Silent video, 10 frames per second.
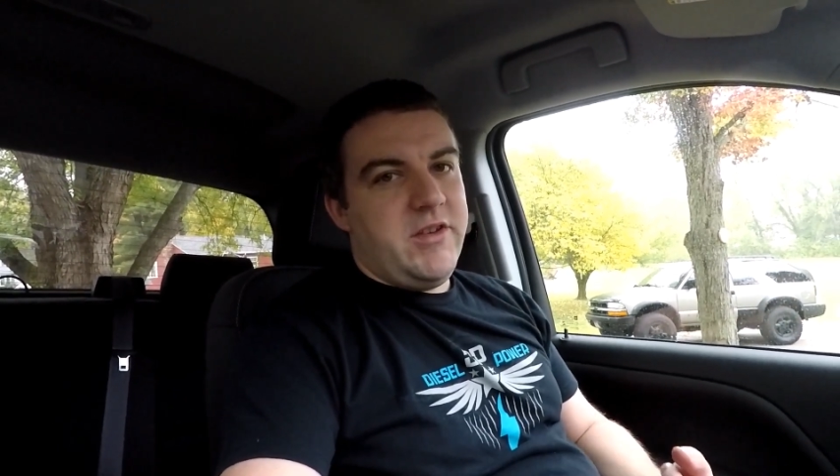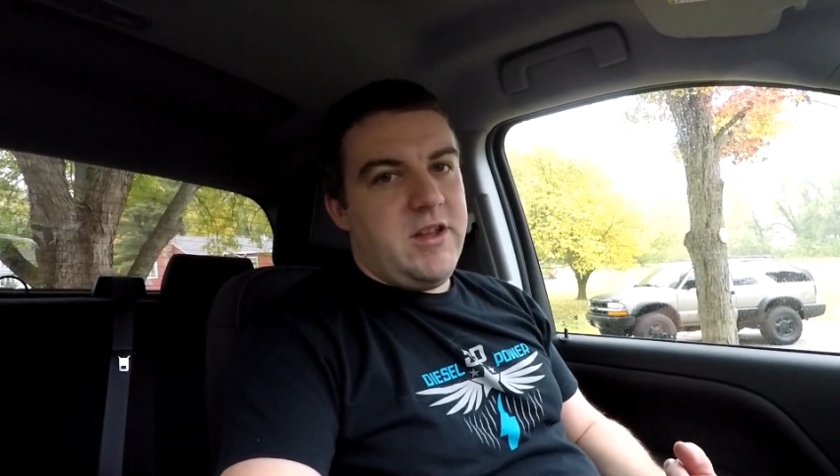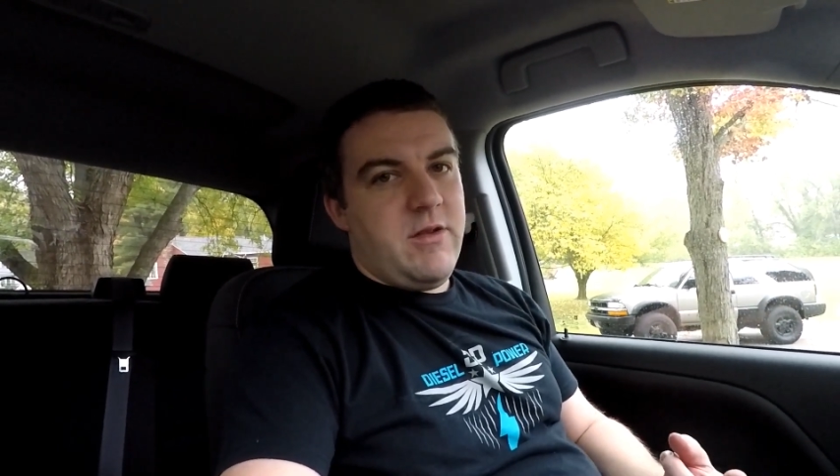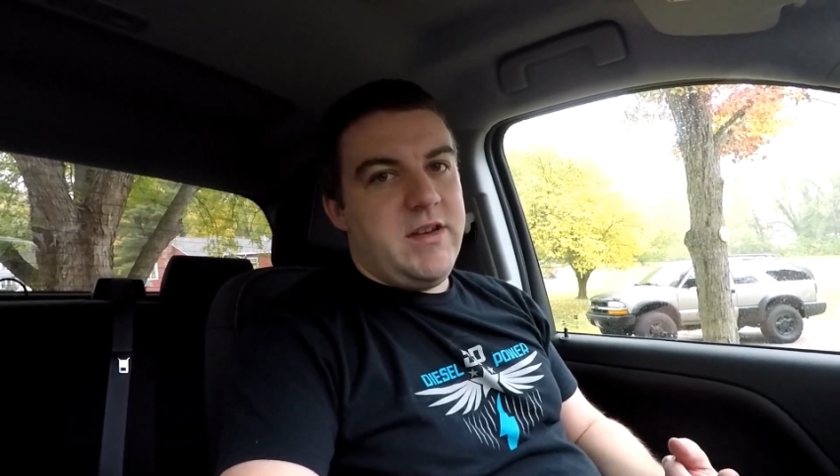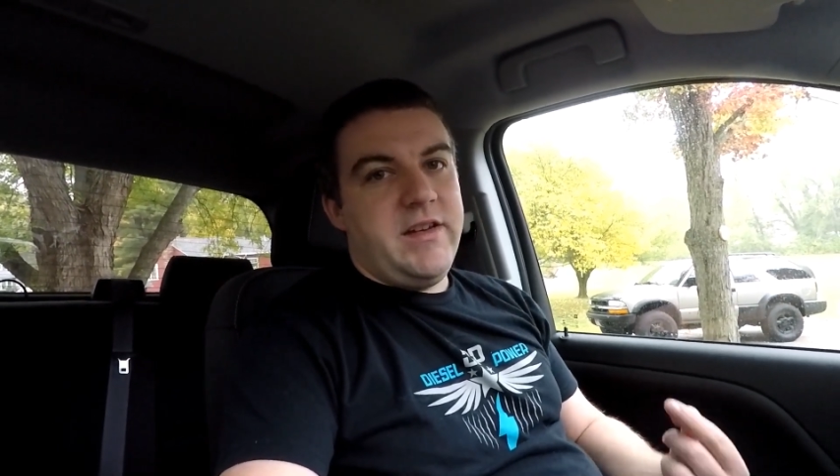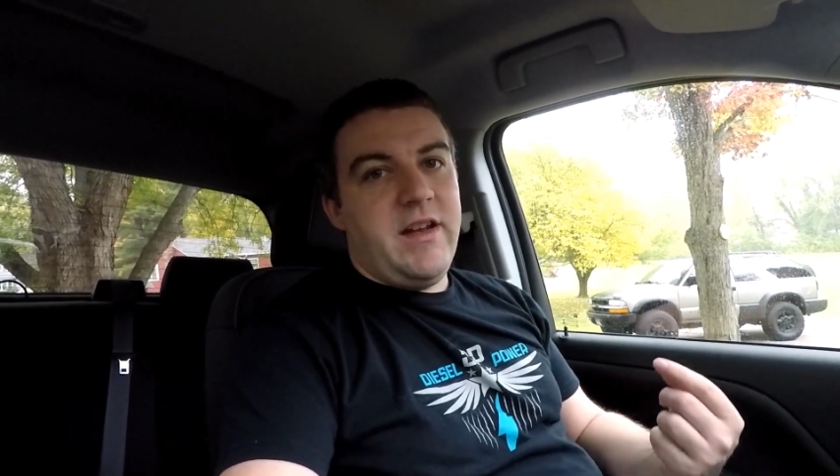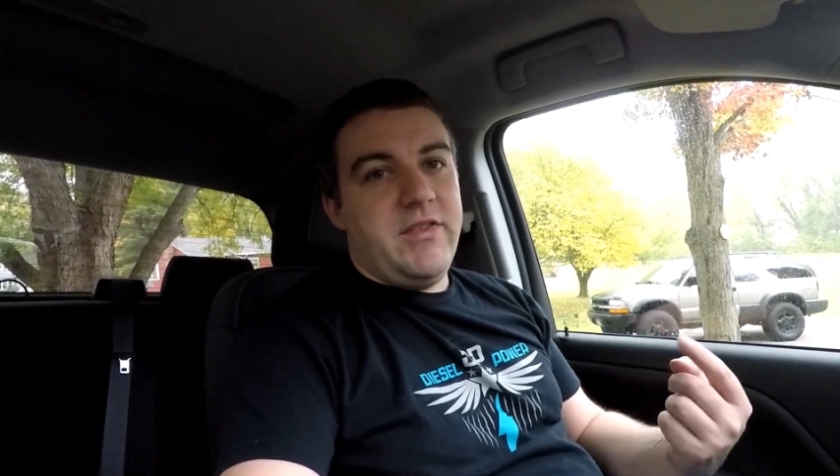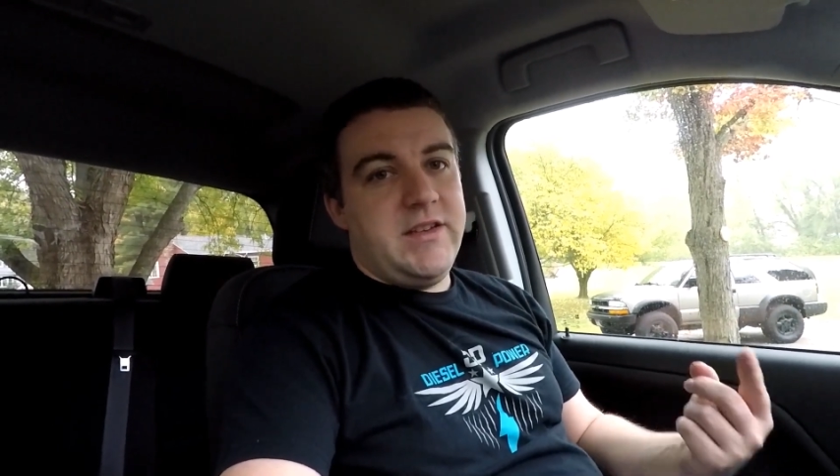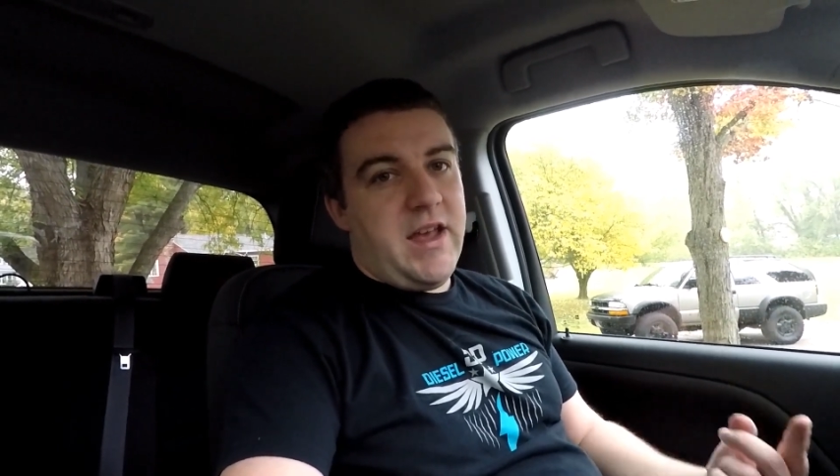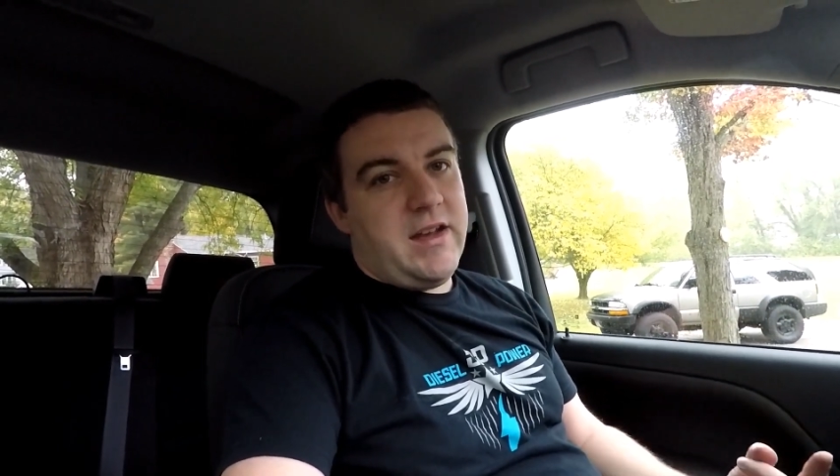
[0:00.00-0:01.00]
video I didn't
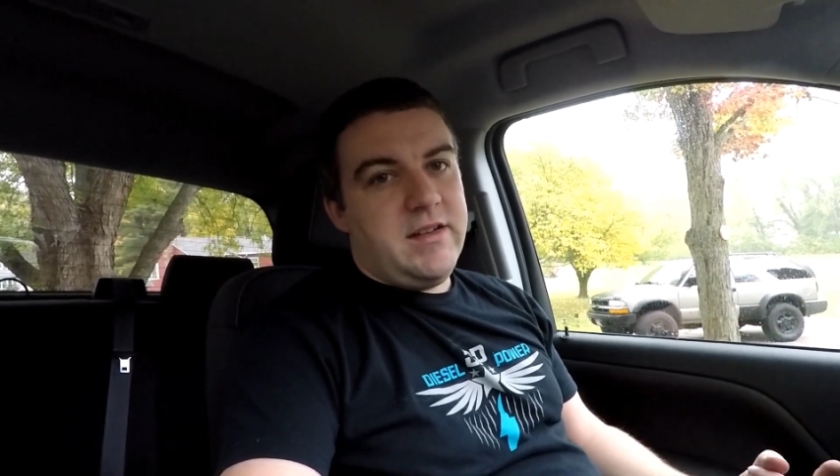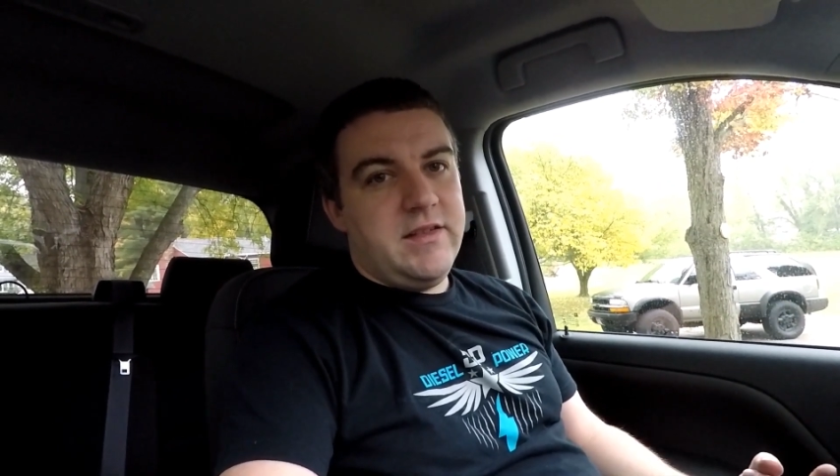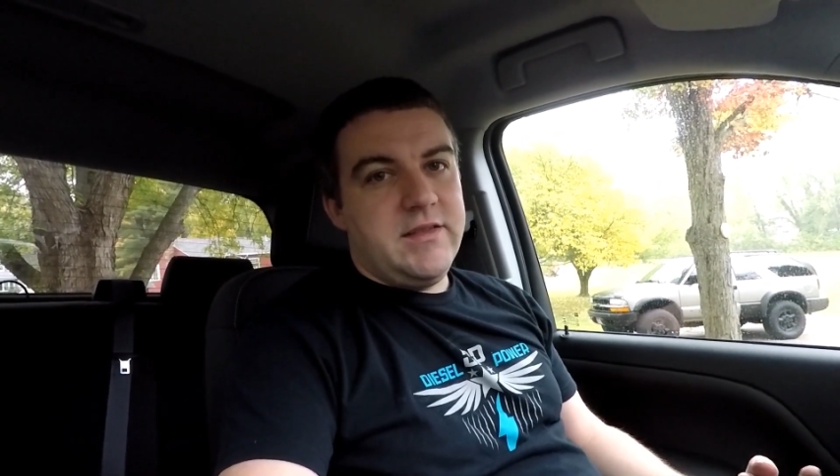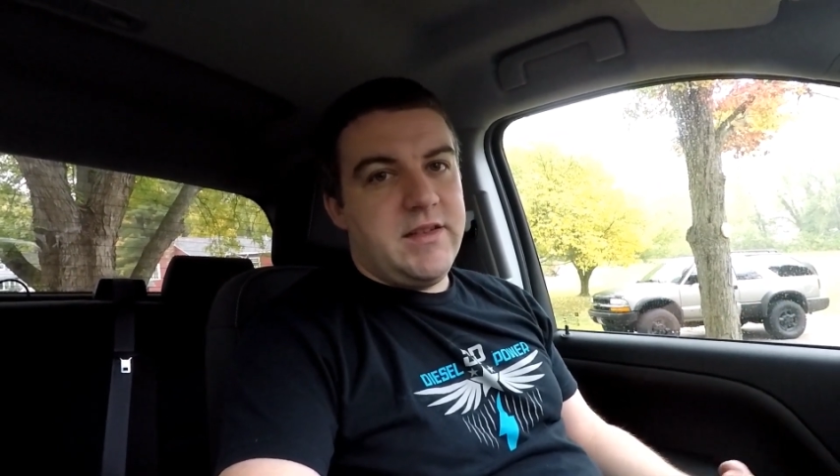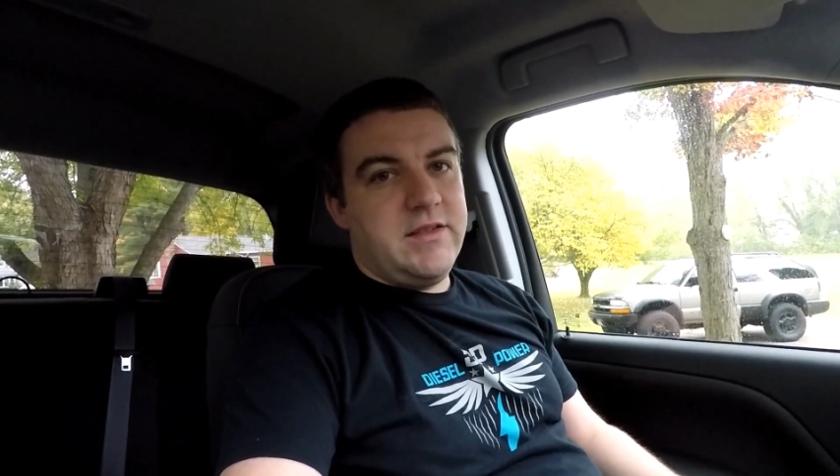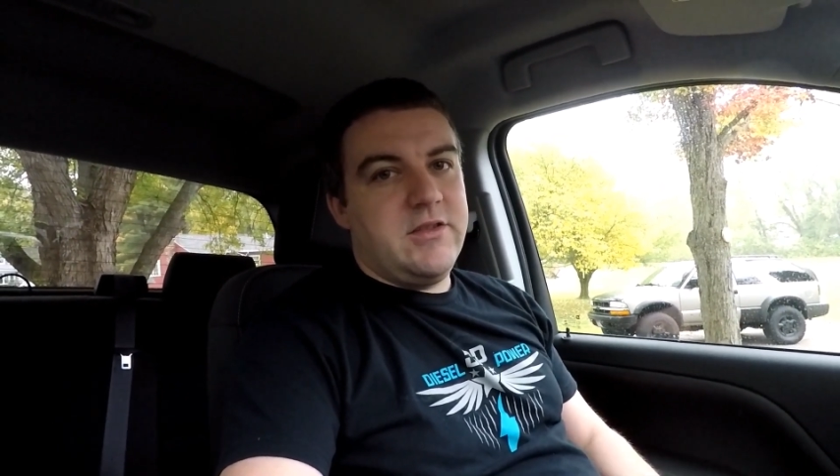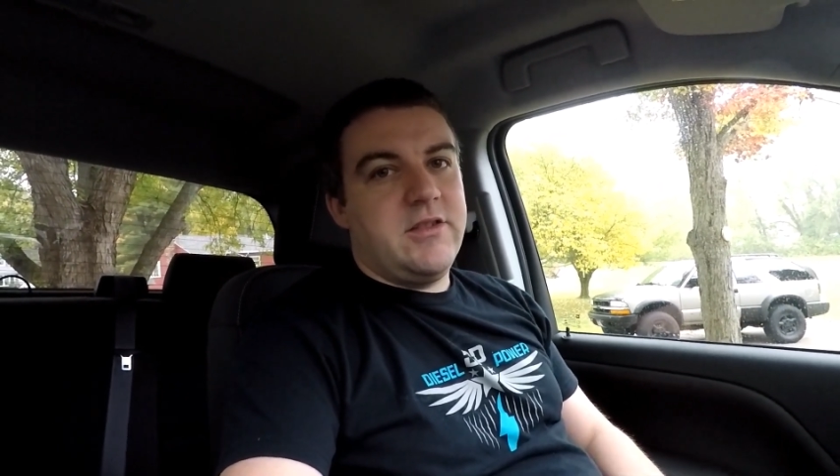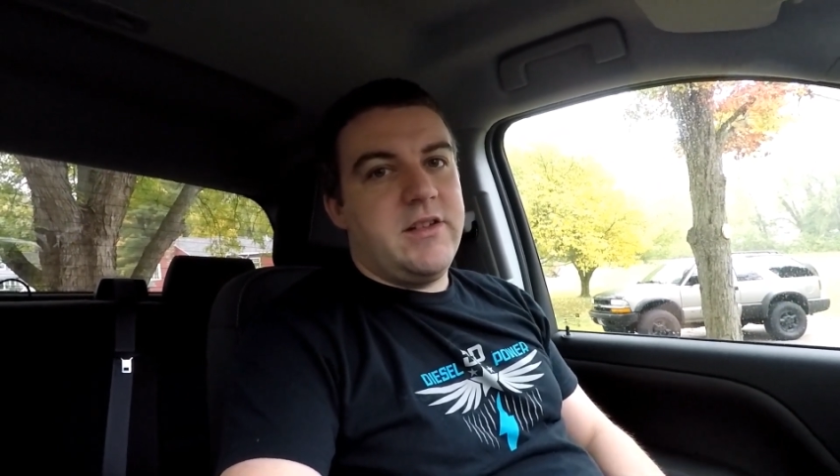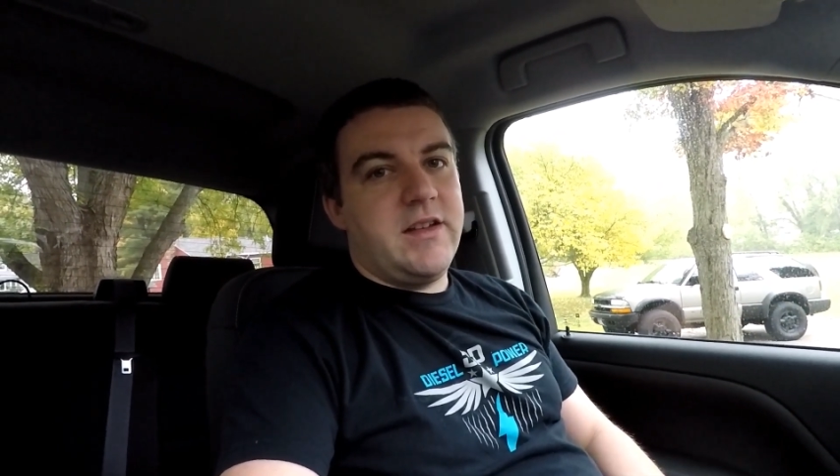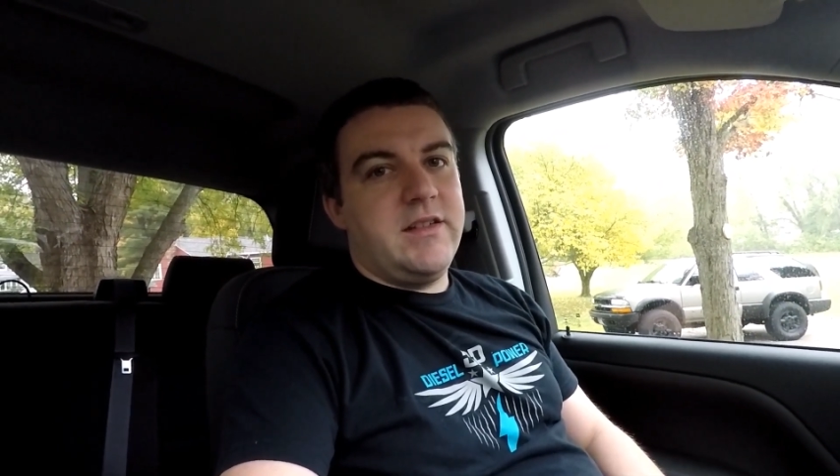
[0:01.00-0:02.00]
have the tach sensor
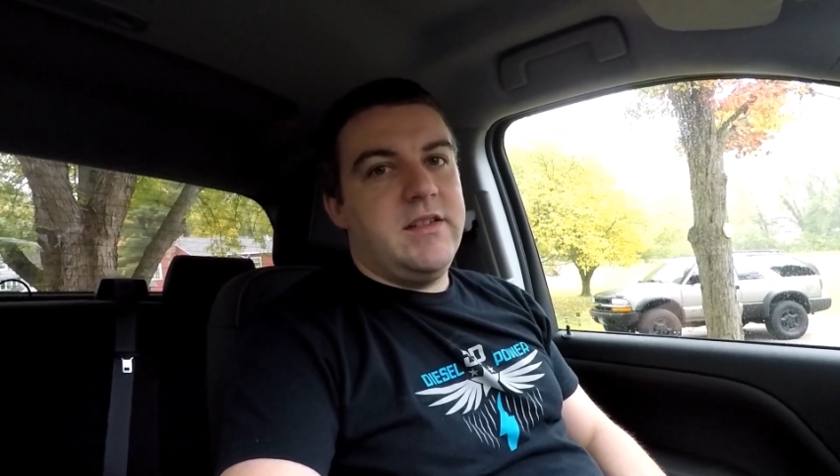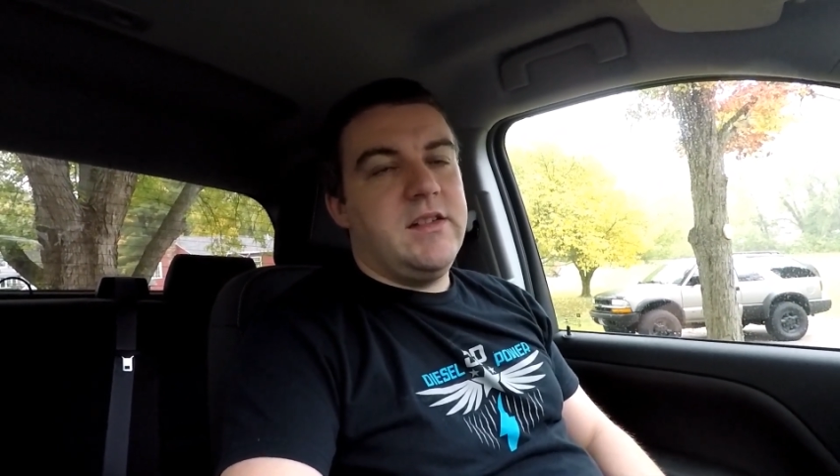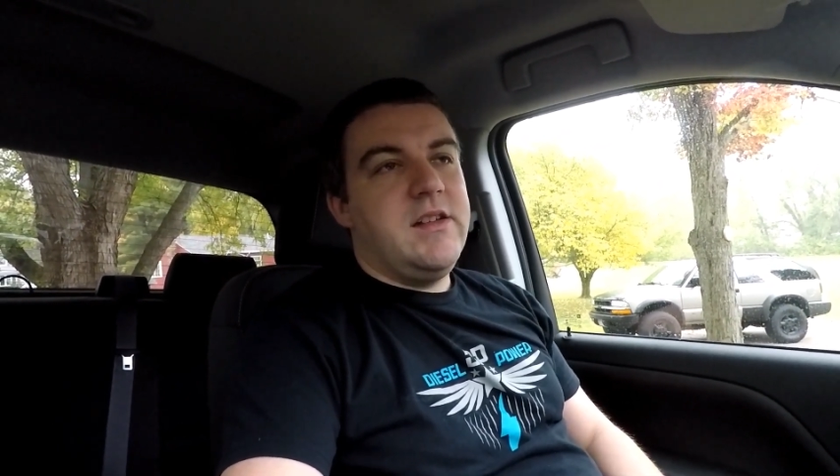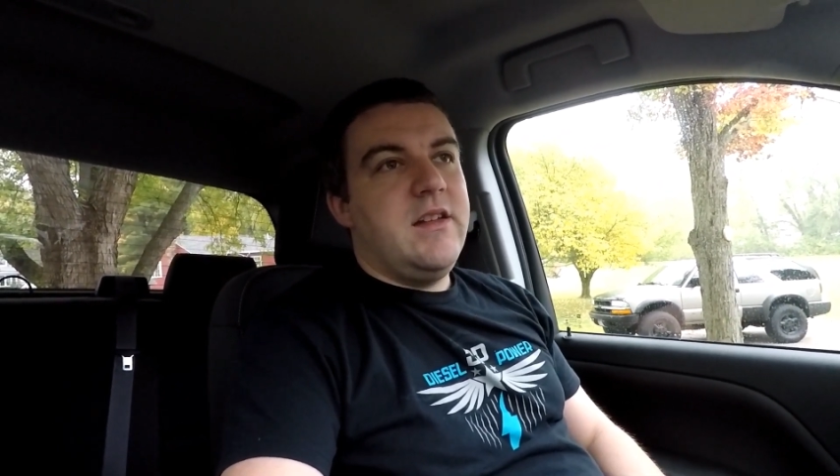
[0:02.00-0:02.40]
connected,